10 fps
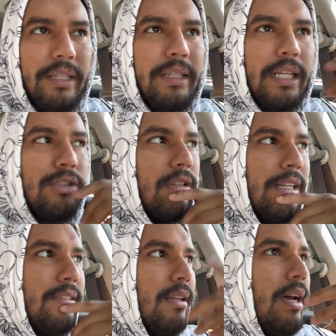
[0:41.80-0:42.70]
That's
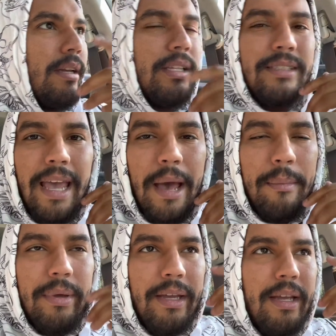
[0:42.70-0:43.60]
a lie. That's cap.
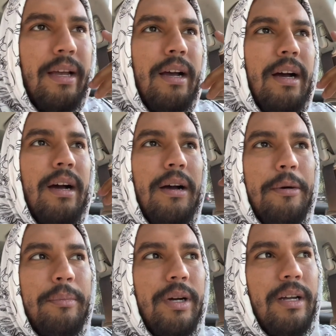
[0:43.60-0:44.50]

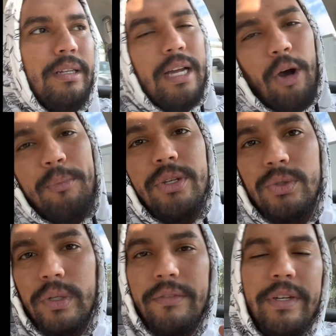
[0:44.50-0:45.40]
But I hope you
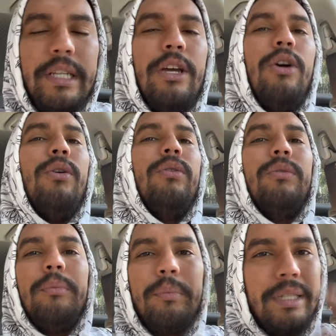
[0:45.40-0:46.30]
enjoy the video.
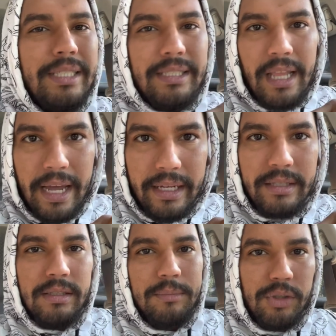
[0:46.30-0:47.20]
Please
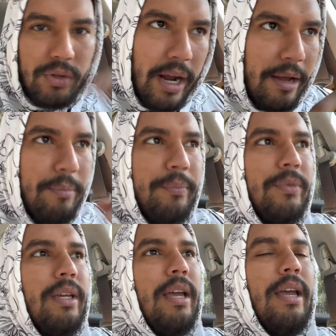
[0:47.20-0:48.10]
like, subscribe,
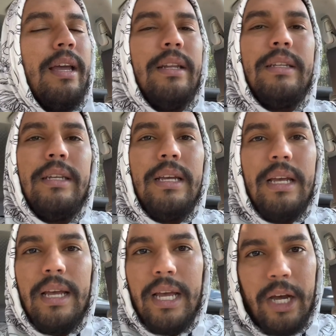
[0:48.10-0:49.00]
and
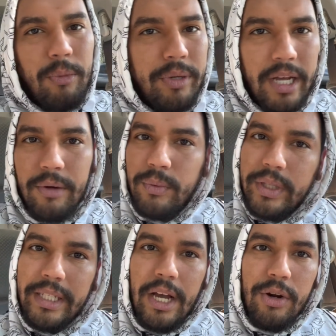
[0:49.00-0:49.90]
help me out
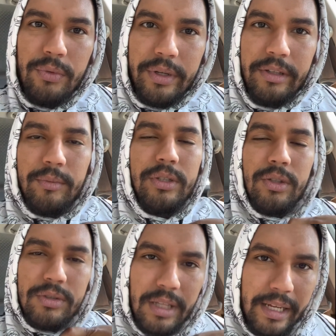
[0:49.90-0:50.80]
with the algorithm with
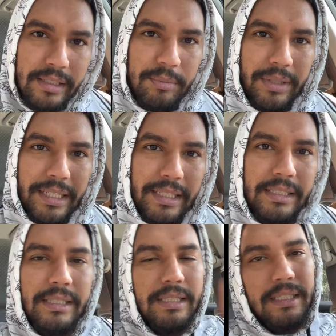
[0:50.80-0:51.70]
those likes,
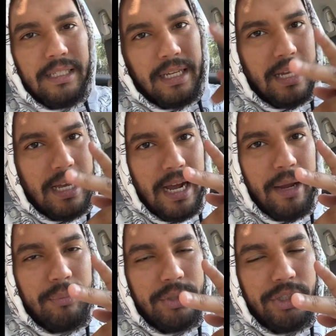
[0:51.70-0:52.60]
please. I
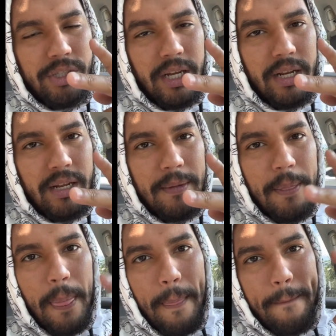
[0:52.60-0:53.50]
appreciate it.
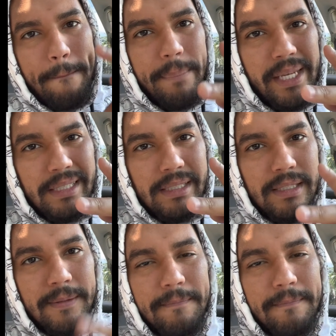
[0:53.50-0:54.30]
Peace.